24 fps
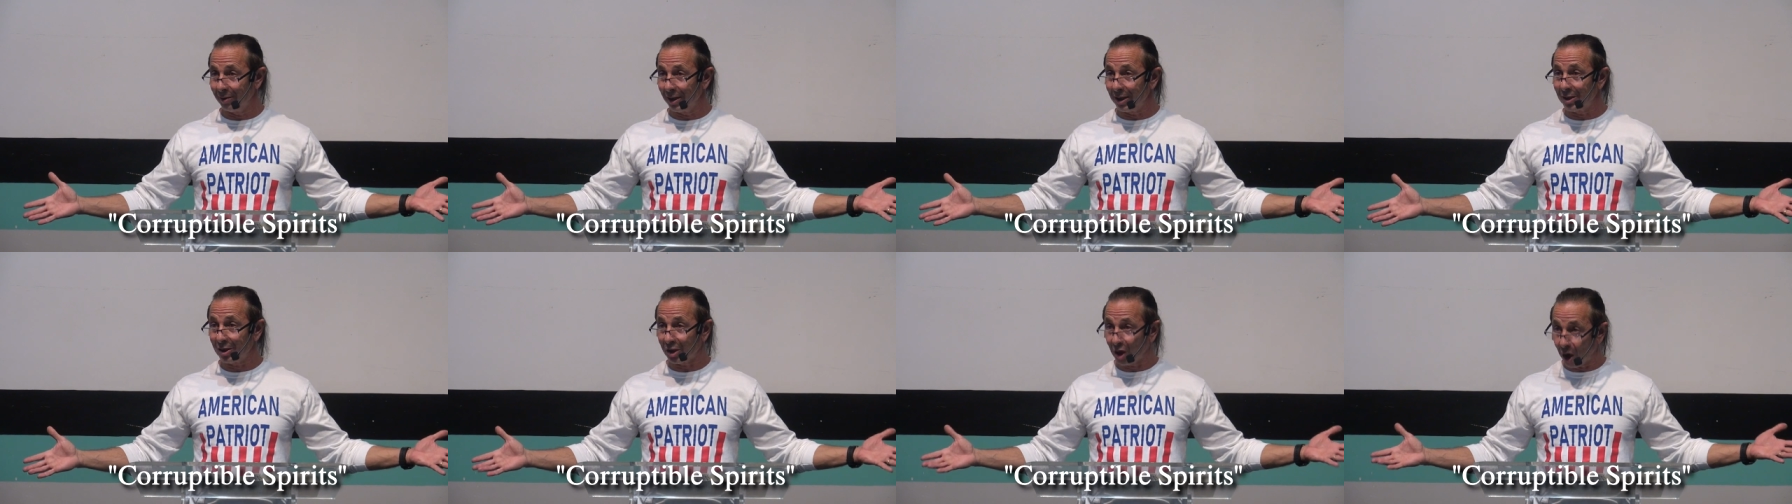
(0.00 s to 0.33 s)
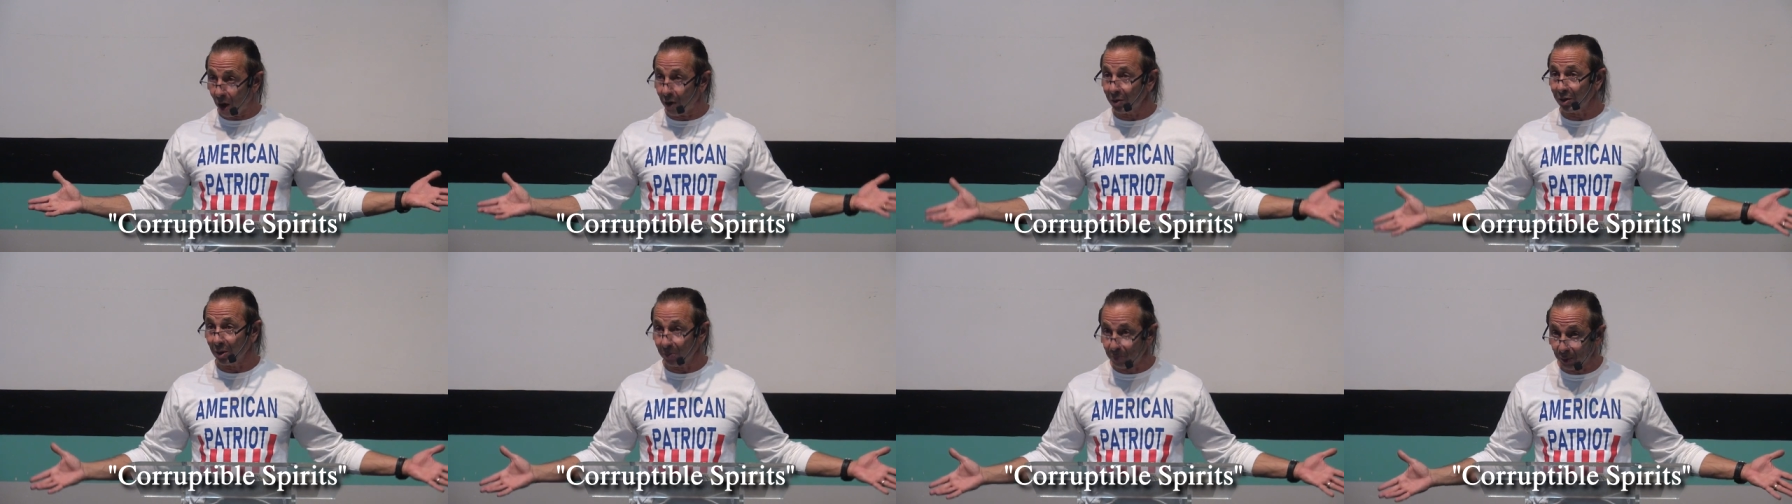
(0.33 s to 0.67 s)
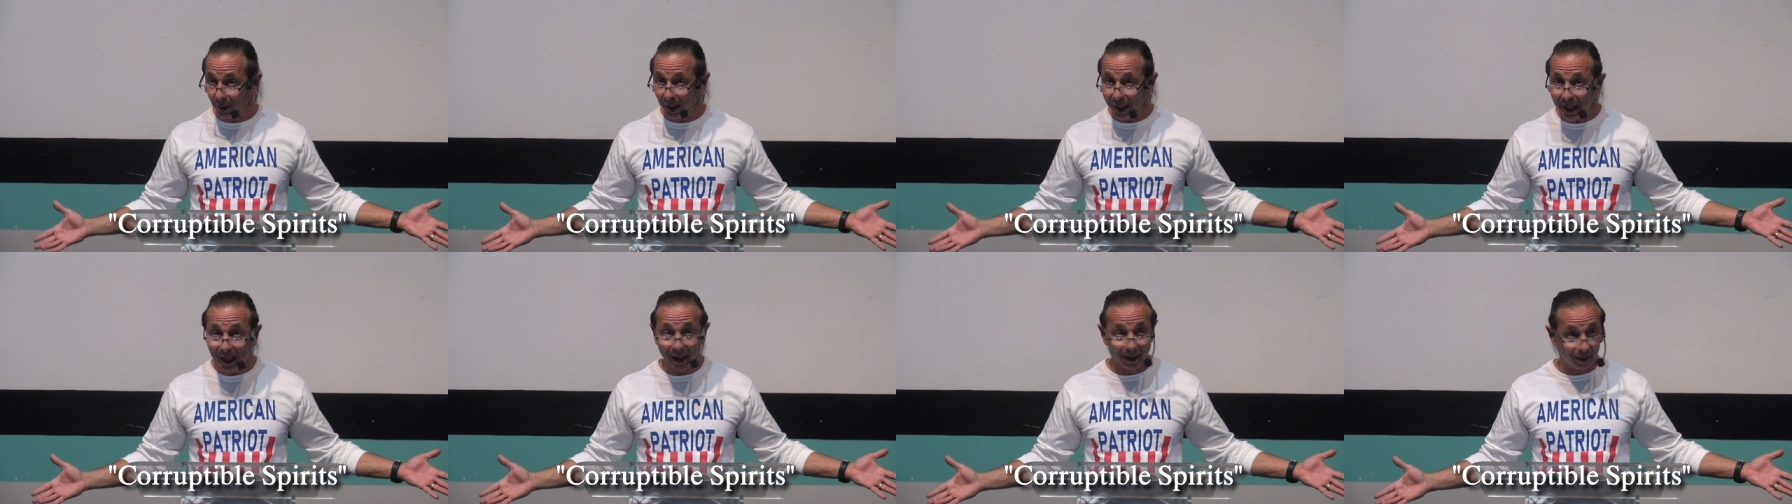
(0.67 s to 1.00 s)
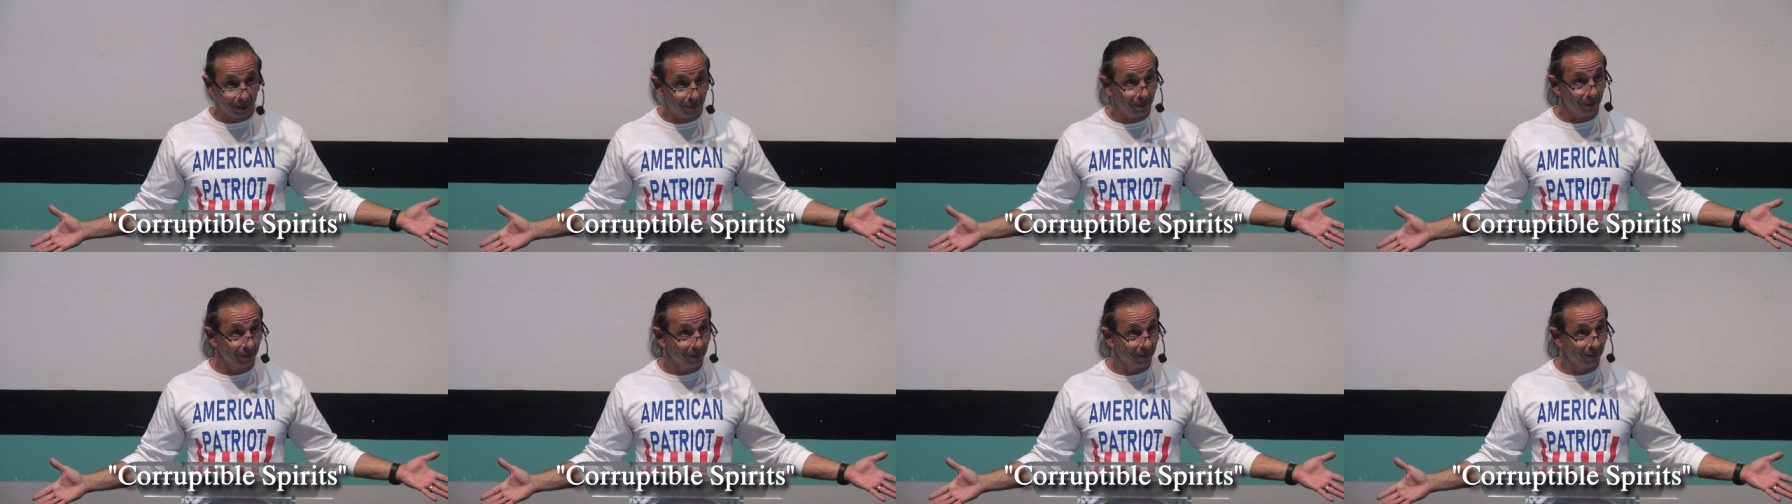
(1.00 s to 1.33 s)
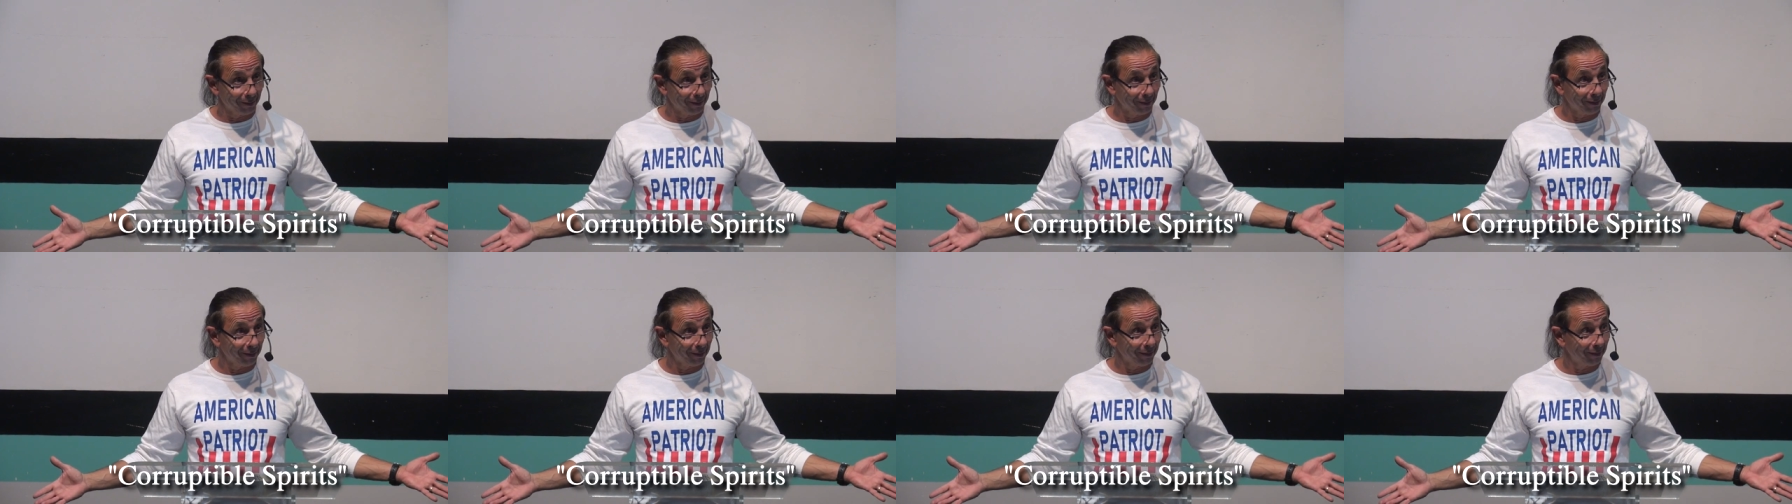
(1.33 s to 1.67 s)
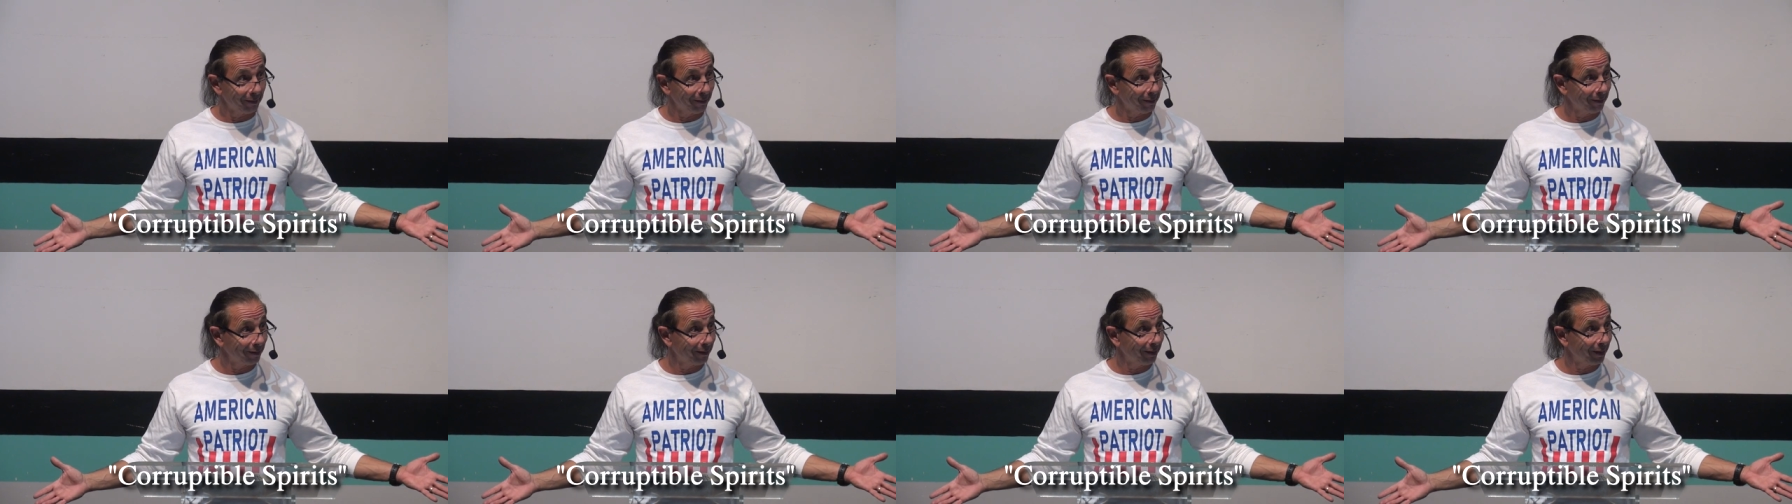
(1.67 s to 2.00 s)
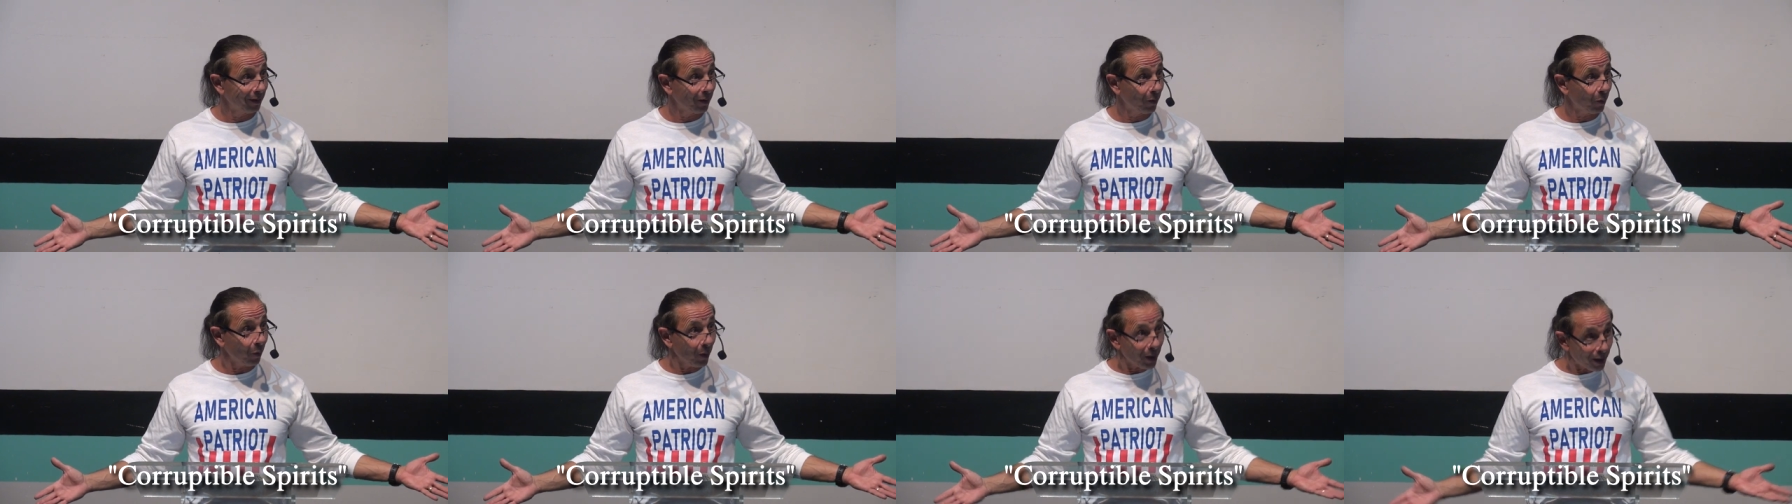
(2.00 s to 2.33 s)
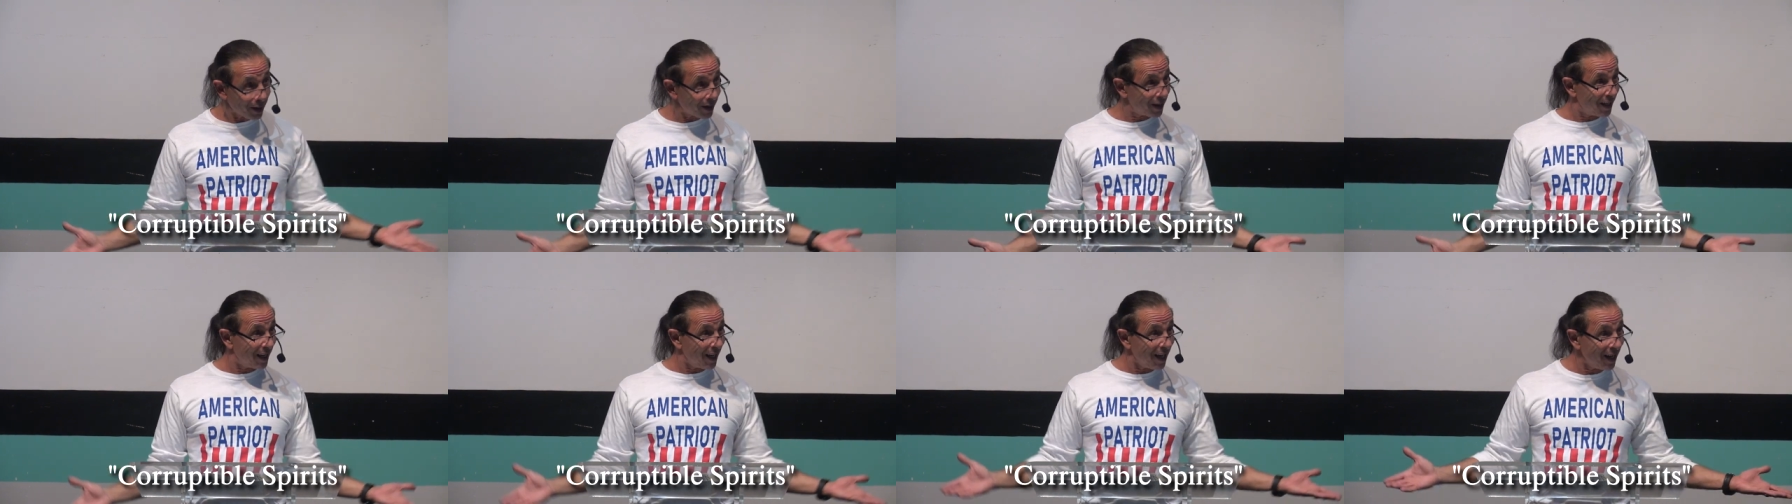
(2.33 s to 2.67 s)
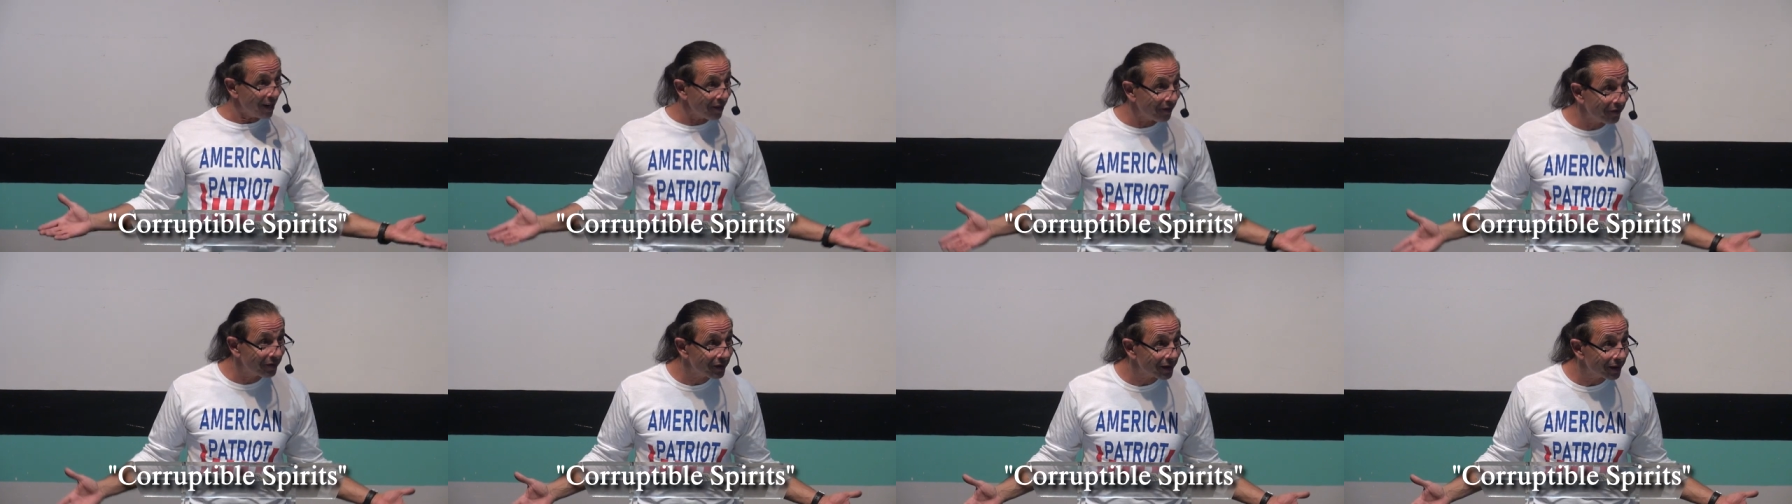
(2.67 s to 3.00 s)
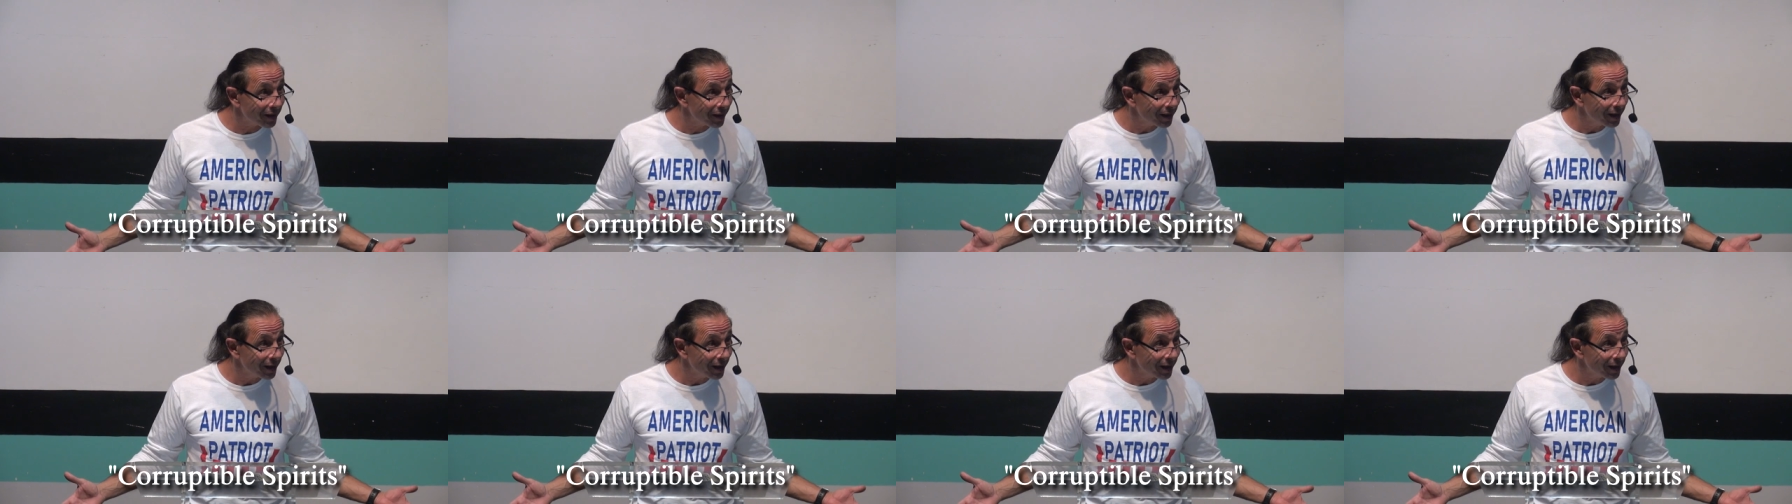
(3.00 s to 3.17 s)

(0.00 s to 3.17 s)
It's called a plan. What a gift.